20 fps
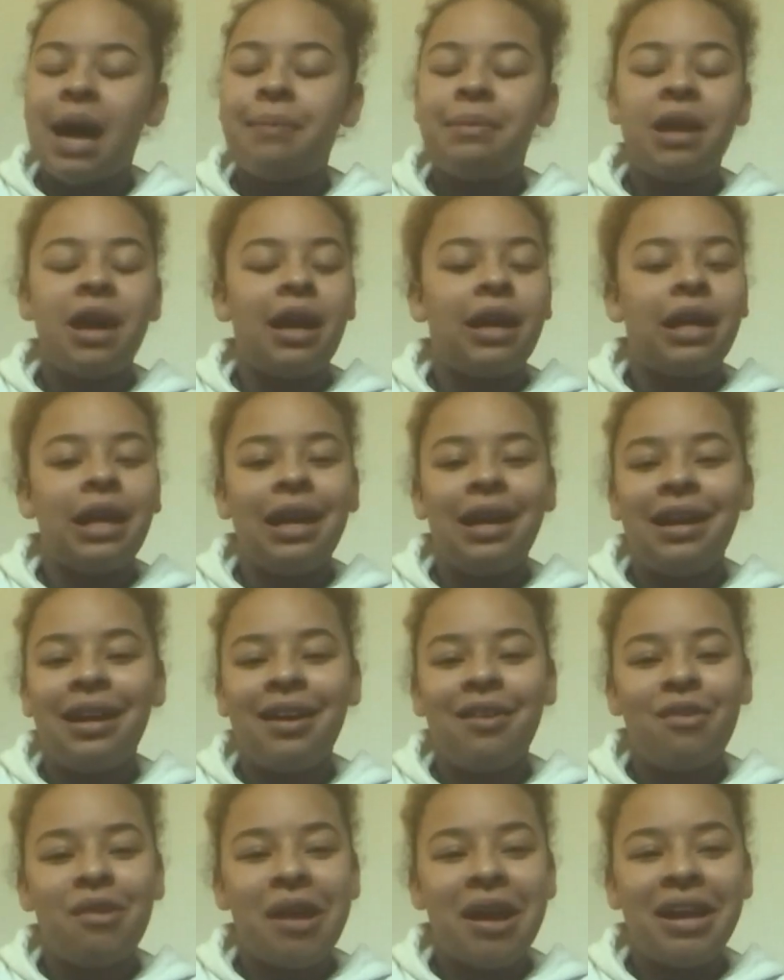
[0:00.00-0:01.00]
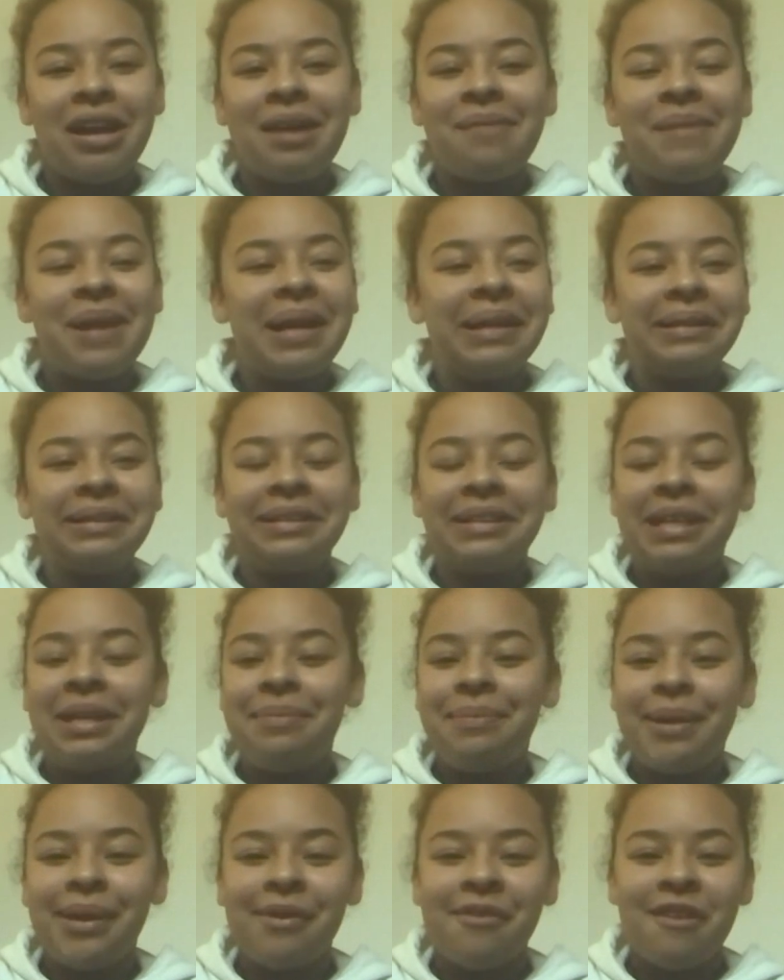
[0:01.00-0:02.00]
I'm not eating right, I'm not
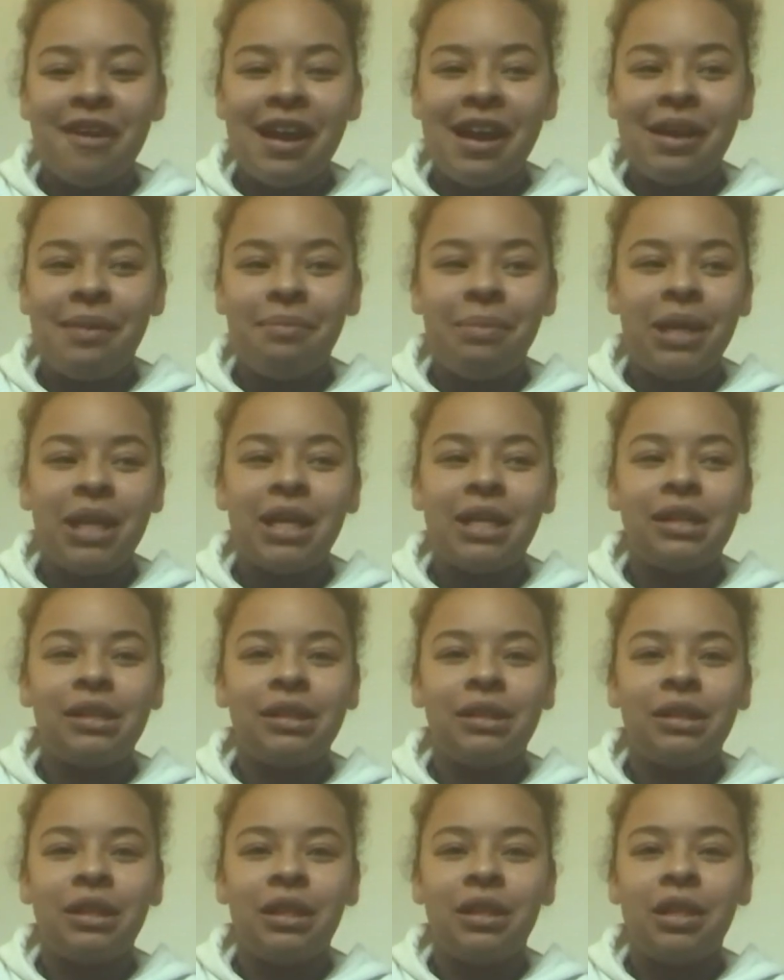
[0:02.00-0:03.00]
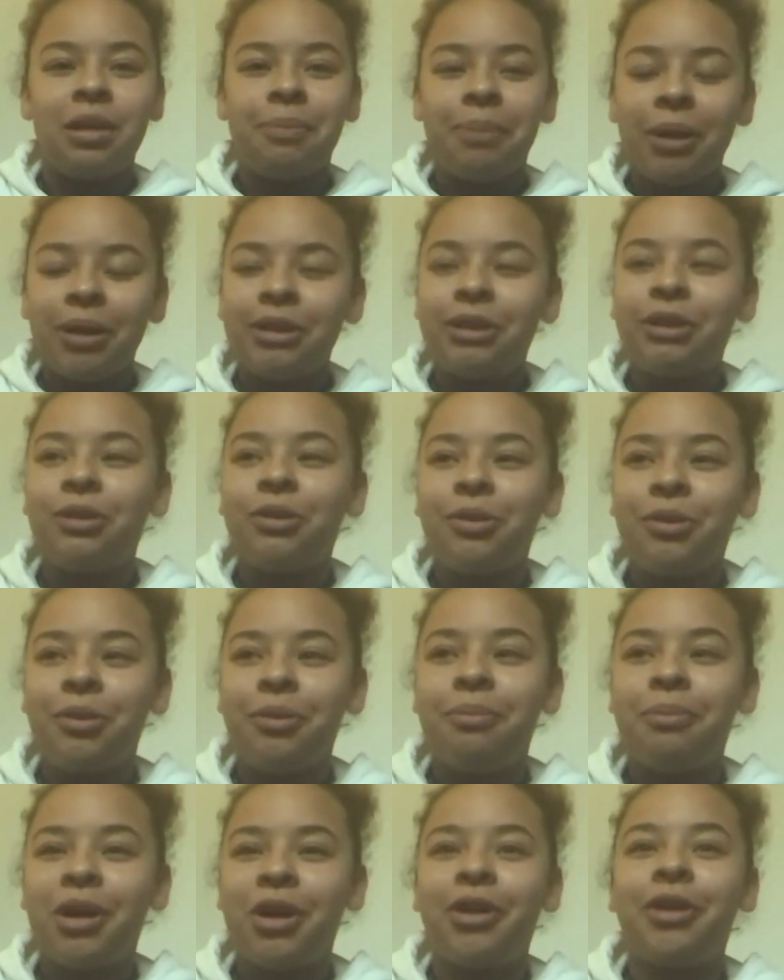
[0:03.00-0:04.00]
sleeping right because the person
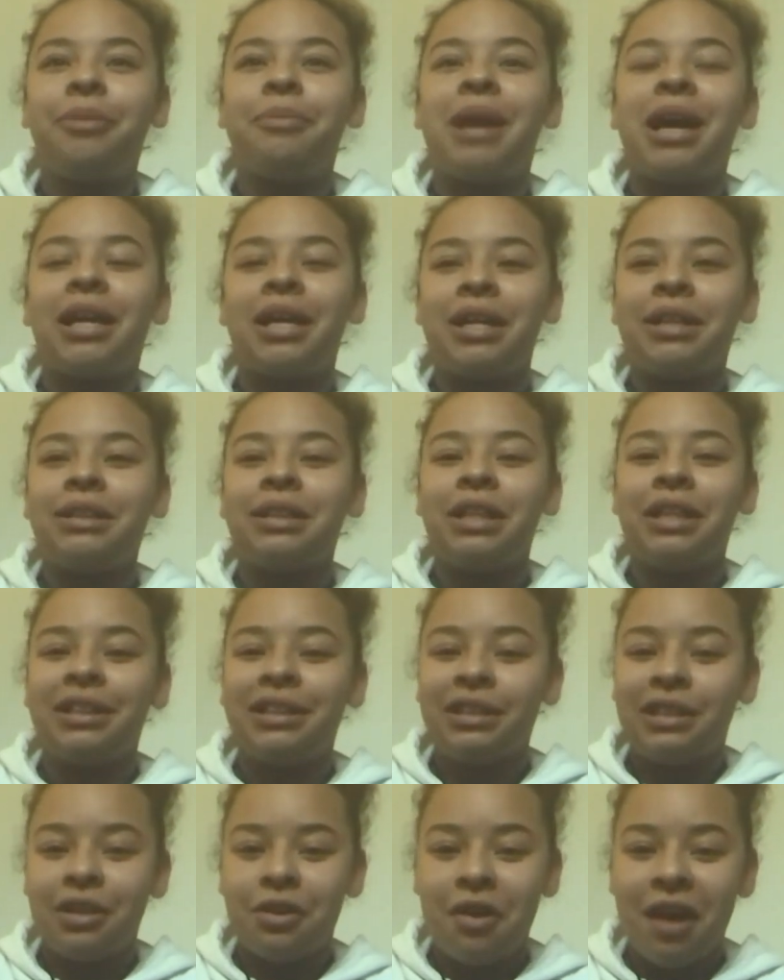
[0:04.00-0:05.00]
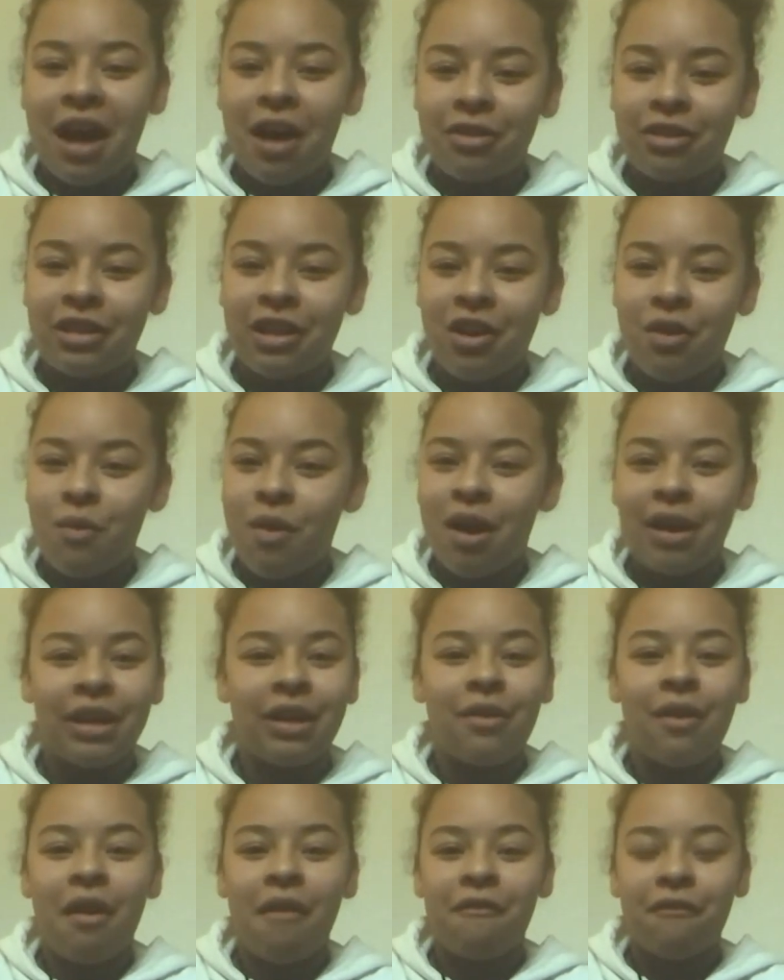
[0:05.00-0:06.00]
who murdered my cousin is still out there
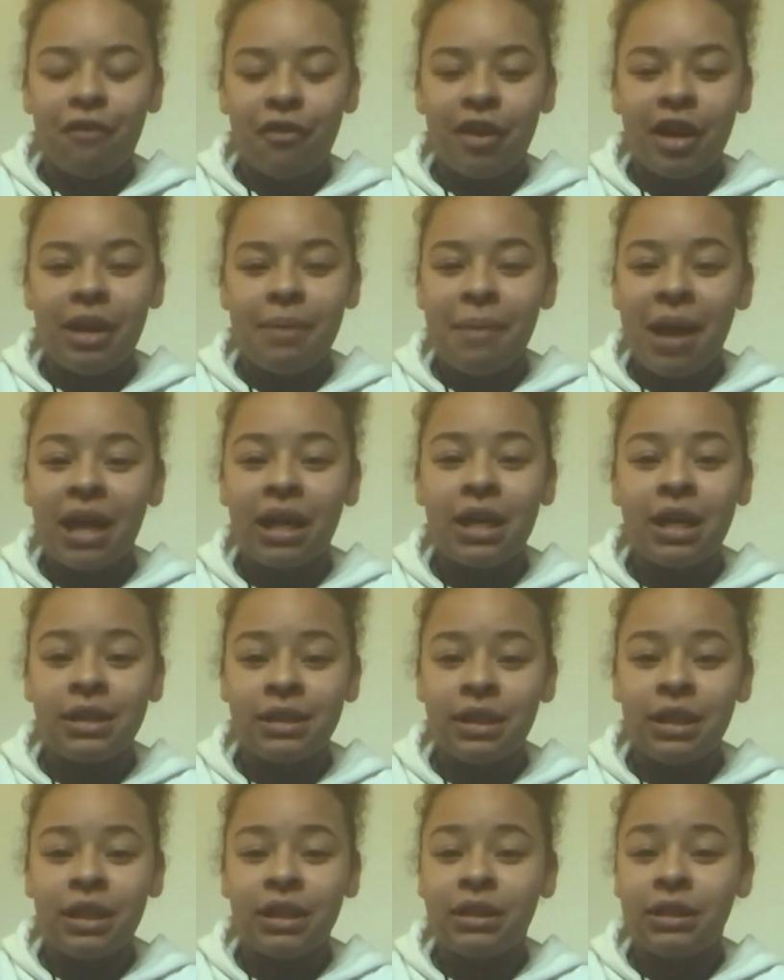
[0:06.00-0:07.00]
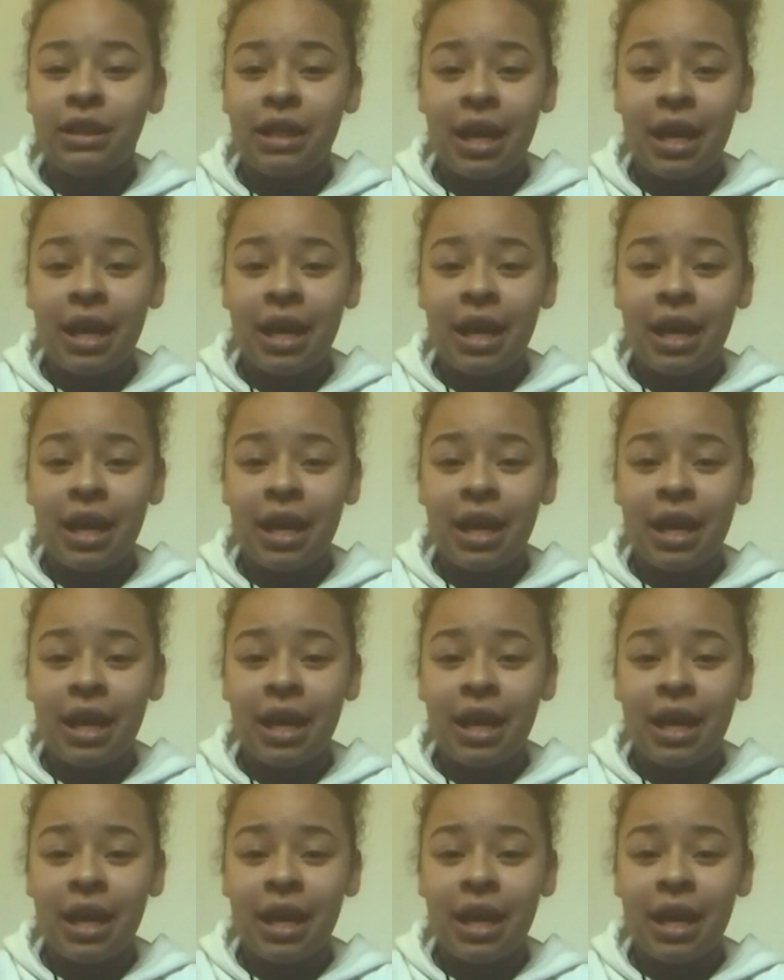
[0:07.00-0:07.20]
walking around free and my cousin is